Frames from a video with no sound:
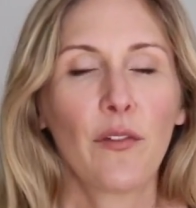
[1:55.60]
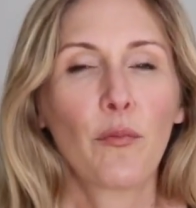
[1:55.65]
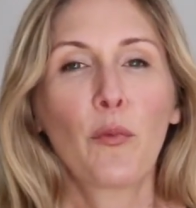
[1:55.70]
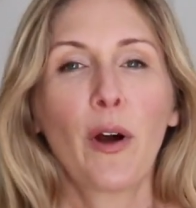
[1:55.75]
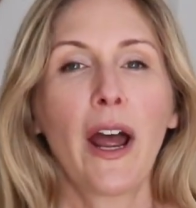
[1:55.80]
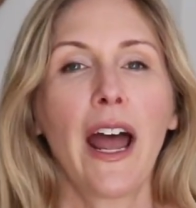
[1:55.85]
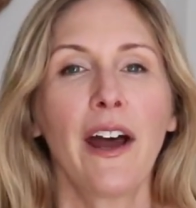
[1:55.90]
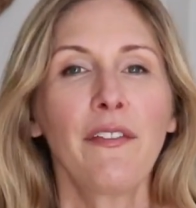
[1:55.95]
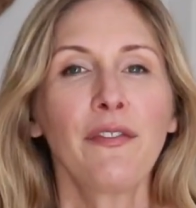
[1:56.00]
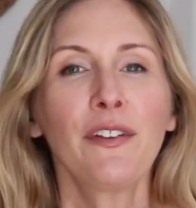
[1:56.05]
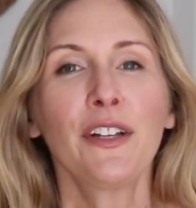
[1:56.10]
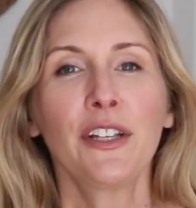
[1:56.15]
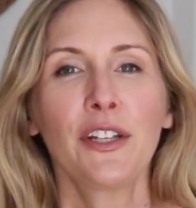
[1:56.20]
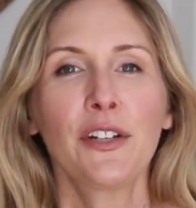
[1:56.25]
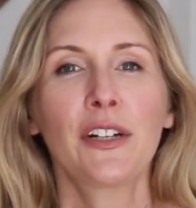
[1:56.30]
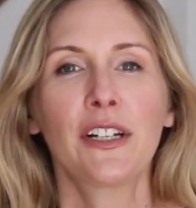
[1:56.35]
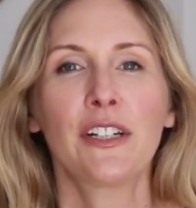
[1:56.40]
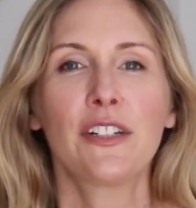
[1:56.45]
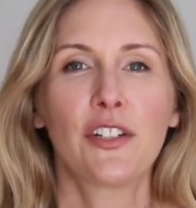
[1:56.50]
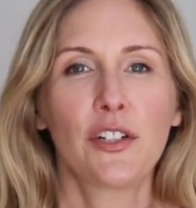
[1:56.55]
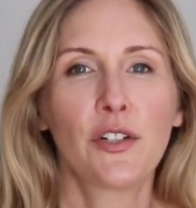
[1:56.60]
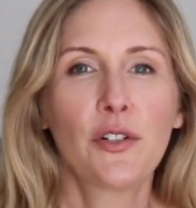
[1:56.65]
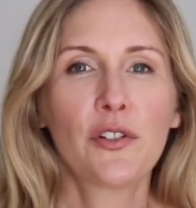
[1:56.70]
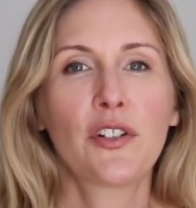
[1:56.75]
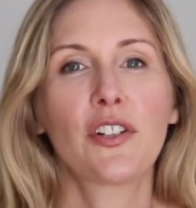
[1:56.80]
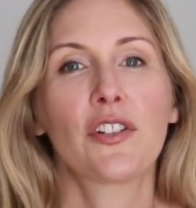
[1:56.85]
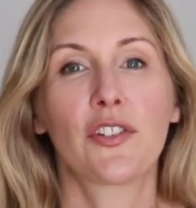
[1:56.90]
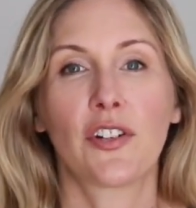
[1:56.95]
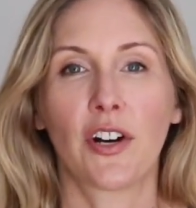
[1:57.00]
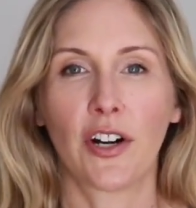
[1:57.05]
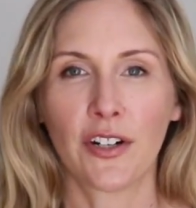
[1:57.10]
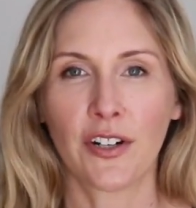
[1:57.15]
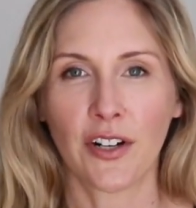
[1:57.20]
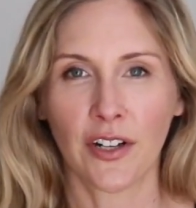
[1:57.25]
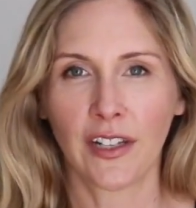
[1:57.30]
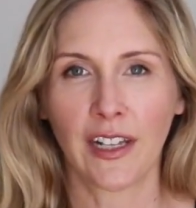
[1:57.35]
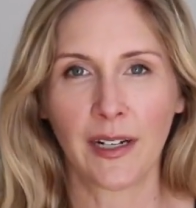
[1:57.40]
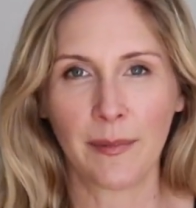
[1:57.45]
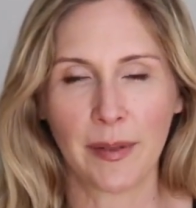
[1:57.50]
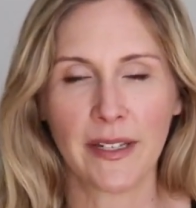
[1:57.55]
whatever you can do to start an
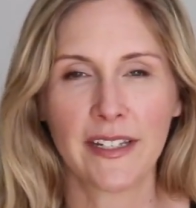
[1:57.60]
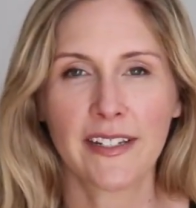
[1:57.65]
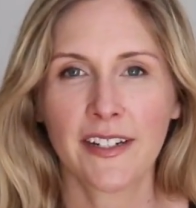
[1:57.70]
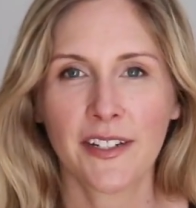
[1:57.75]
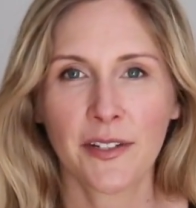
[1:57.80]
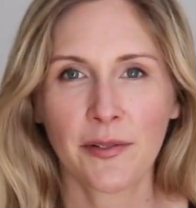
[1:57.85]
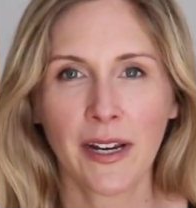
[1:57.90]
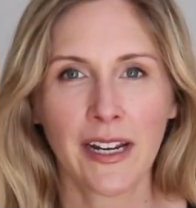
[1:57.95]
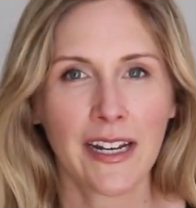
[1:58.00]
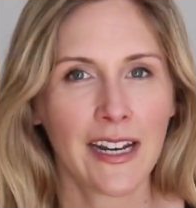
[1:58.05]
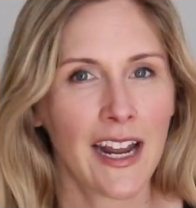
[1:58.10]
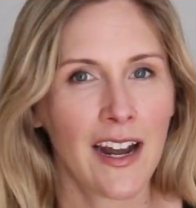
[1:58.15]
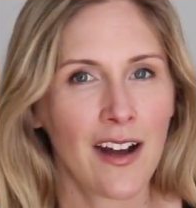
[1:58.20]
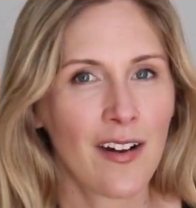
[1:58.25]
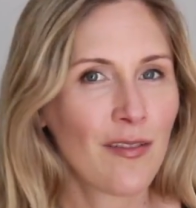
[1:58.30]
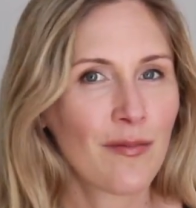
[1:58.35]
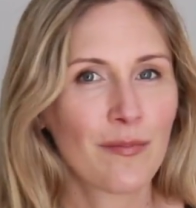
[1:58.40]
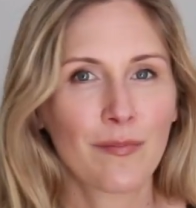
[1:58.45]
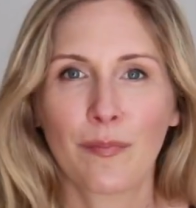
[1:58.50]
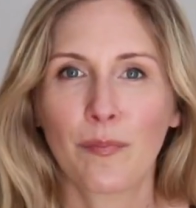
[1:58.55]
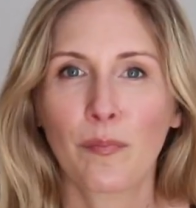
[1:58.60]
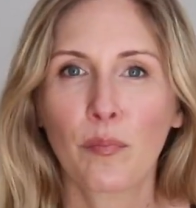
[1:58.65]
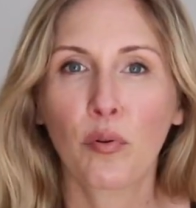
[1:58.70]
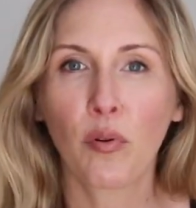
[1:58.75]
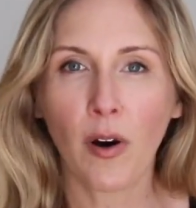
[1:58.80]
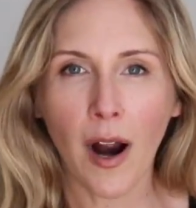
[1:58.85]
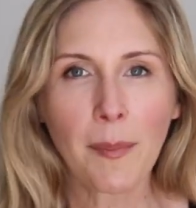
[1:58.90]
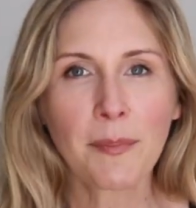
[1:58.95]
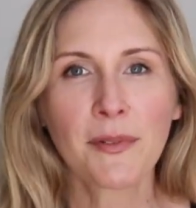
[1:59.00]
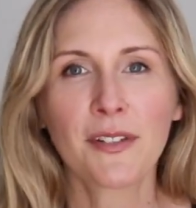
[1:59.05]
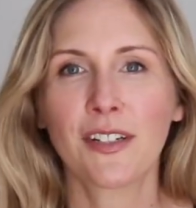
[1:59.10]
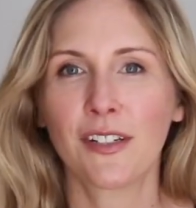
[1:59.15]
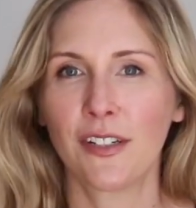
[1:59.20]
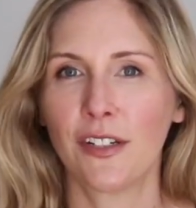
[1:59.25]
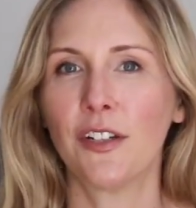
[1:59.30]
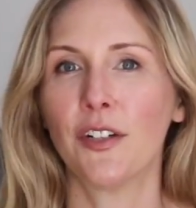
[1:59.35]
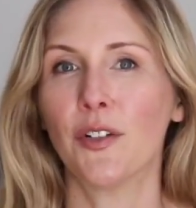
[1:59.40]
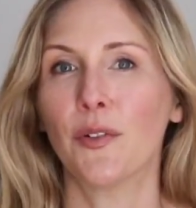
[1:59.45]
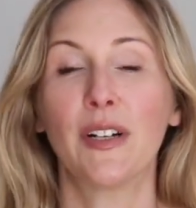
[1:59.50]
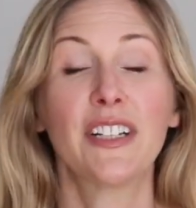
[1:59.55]
online business right now, props to
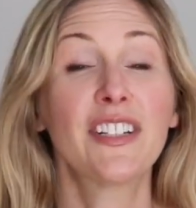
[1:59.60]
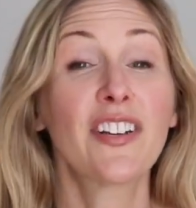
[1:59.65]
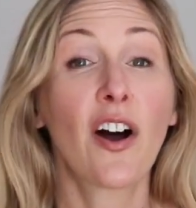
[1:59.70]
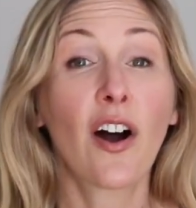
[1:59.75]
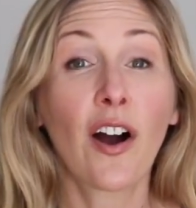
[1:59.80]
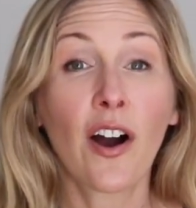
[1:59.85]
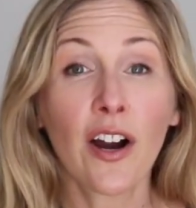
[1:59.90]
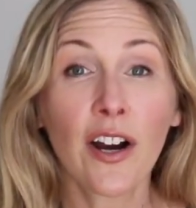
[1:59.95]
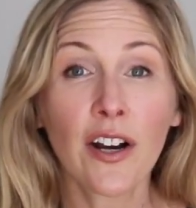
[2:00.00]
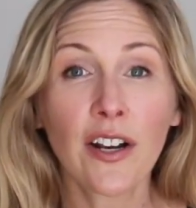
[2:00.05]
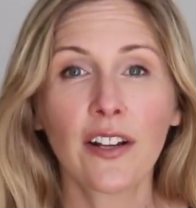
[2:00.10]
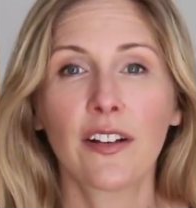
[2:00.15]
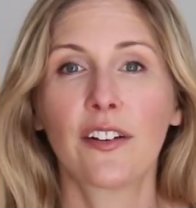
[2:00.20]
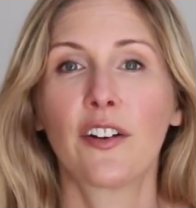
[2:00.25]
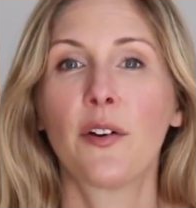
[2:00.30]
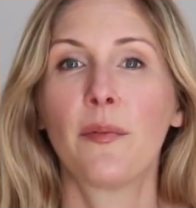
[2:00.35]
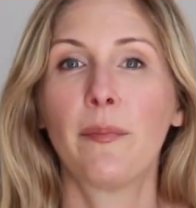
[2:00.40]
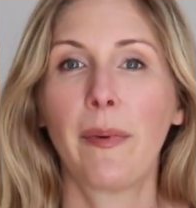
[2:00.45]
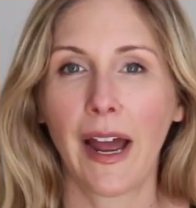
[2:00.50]
you. It's hard no